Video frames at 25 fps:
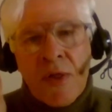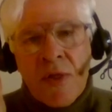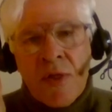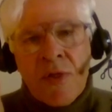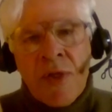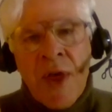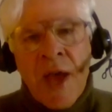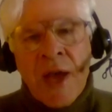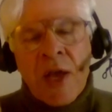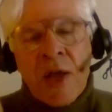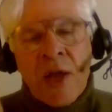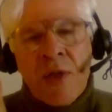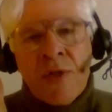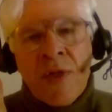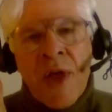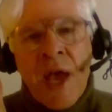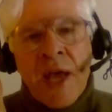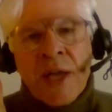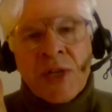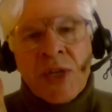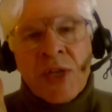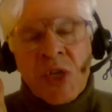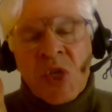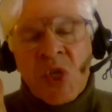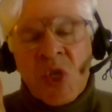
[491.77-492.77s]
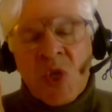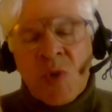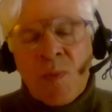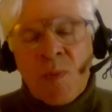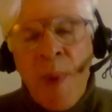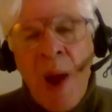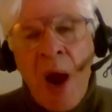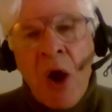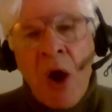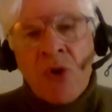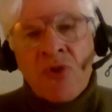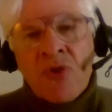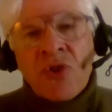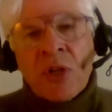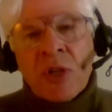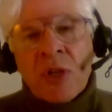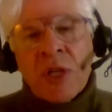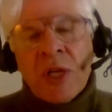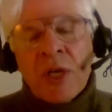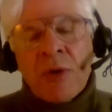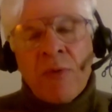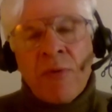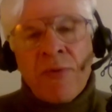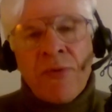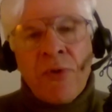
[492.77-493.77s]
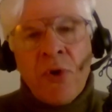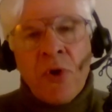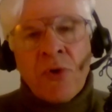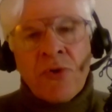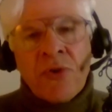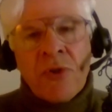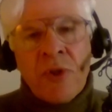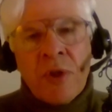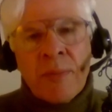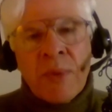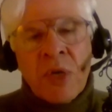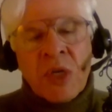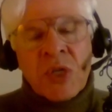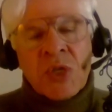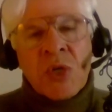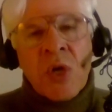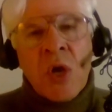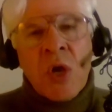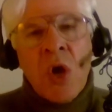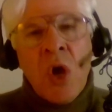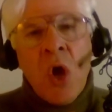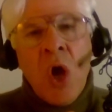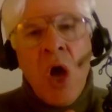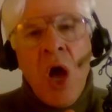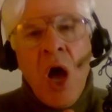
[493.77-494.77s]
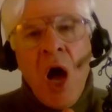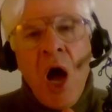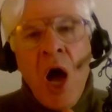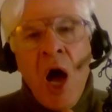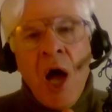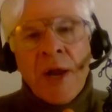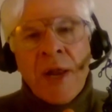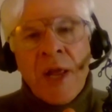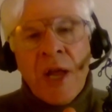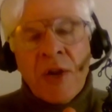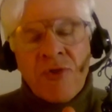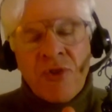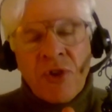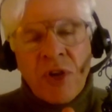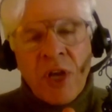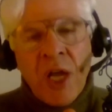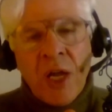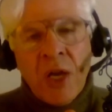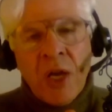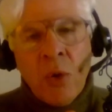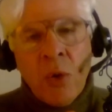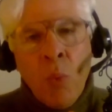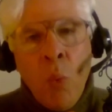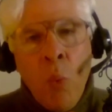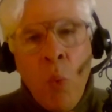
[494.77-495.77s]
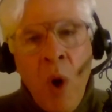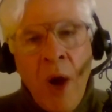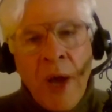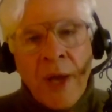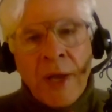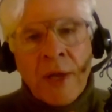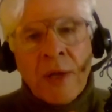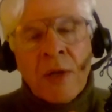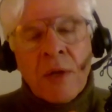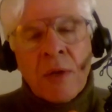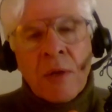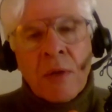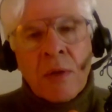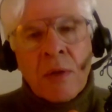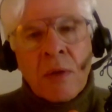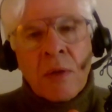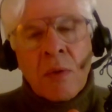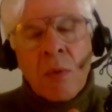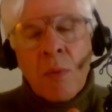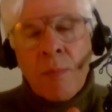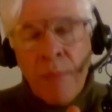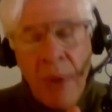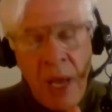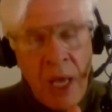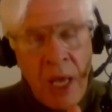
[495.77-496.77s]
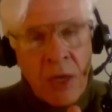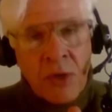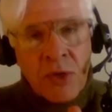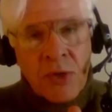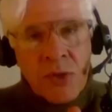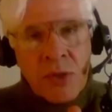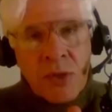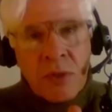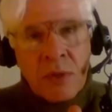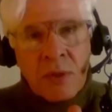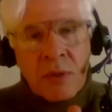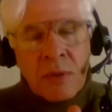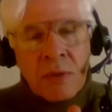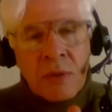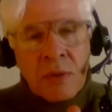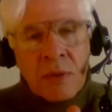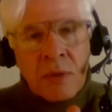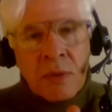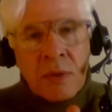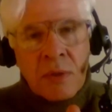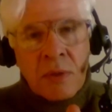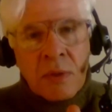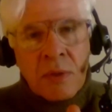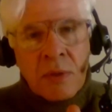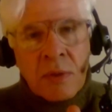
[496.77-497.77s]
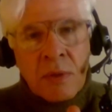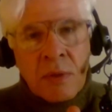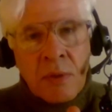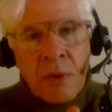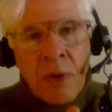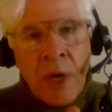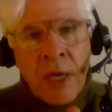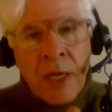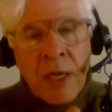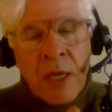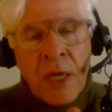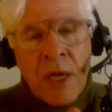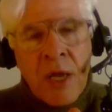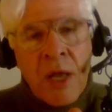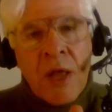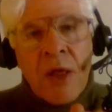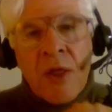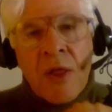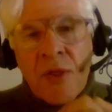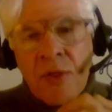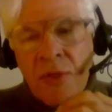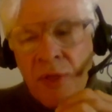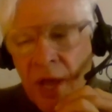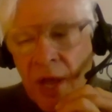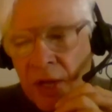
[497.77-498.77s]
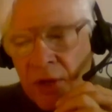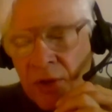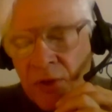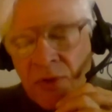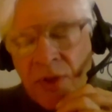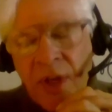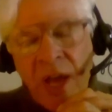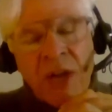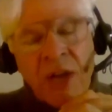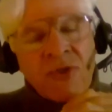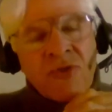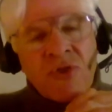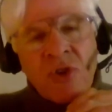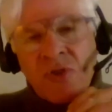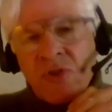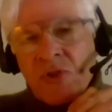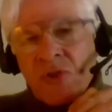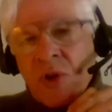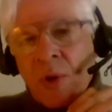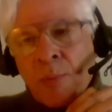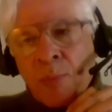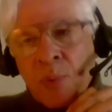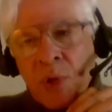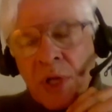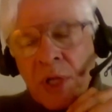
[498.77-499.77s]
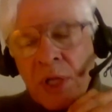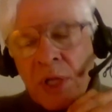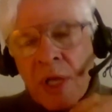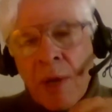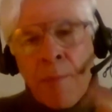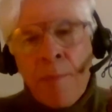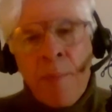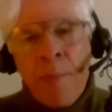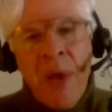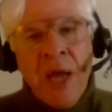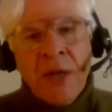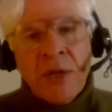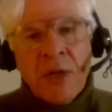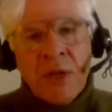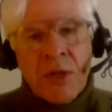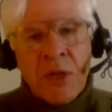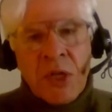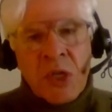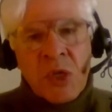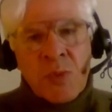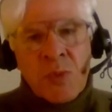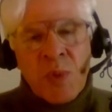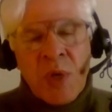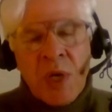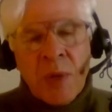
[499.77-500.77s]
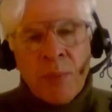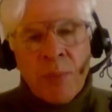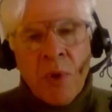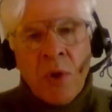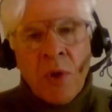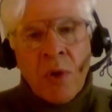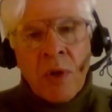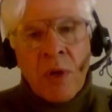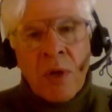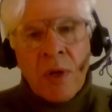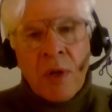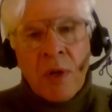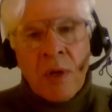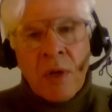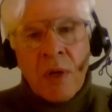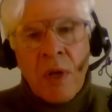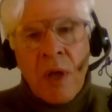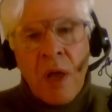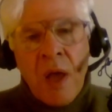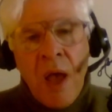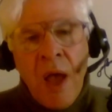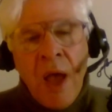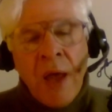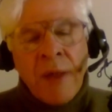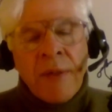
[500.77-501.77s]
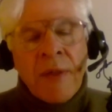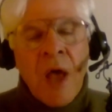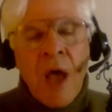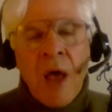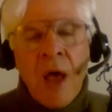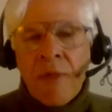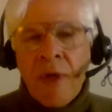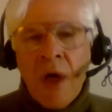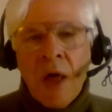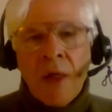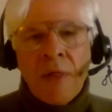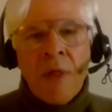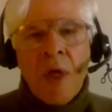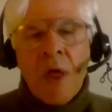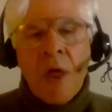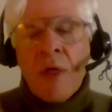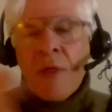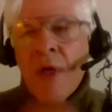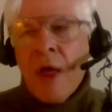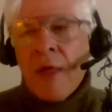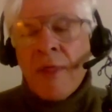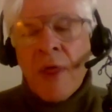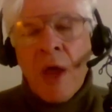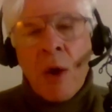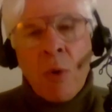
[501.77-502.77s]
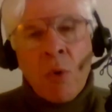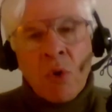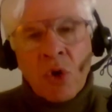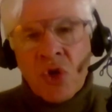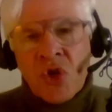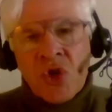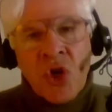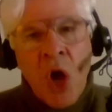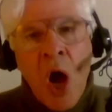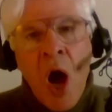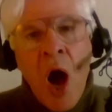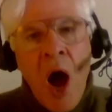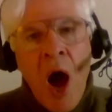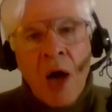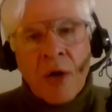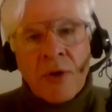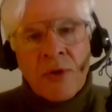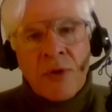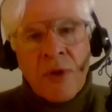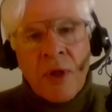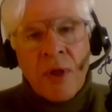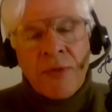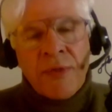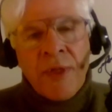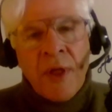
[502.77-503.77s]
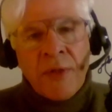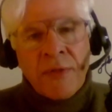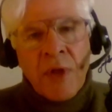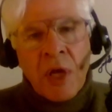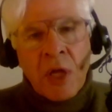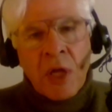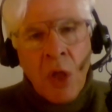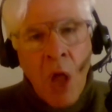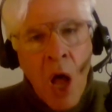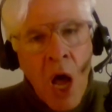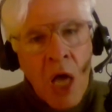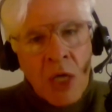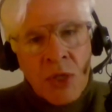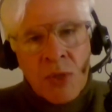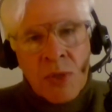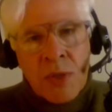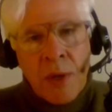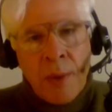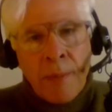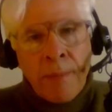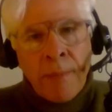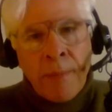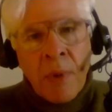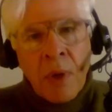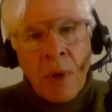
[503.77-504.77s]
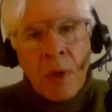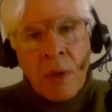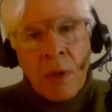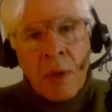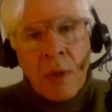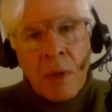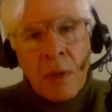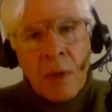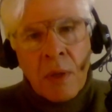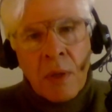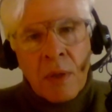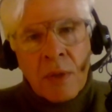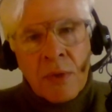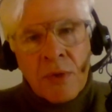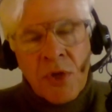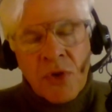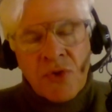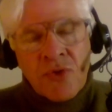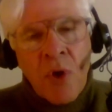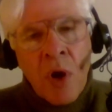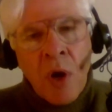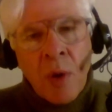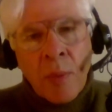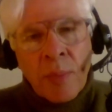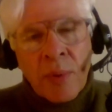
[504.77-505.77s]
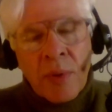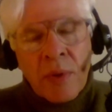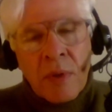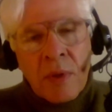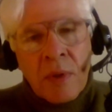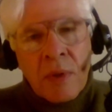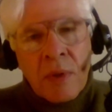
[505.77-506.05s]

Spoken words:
they disparagingly referred to them as uneducated white males, right? They just completely abandoned these people. And then they were shocked that they lost them to Trump.